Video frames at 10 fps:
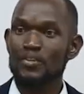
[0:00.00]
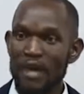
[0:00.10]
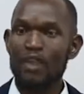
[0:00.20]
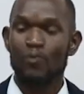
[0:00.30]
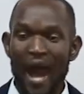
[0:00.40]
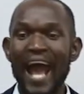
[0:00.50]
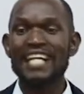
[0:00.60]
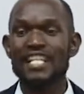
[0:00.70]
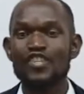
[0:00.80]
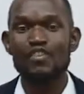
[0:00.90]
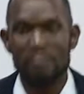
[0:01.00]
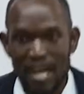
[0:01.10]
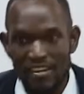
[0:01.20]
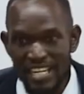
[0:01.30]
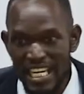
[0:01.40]
to marry. Why did you
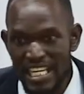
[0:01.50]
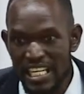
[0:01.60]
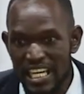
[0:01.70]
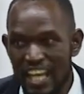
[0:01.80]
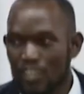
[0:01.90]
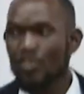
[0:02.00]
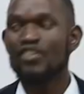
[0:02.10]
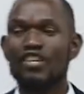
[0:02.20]
marry? You're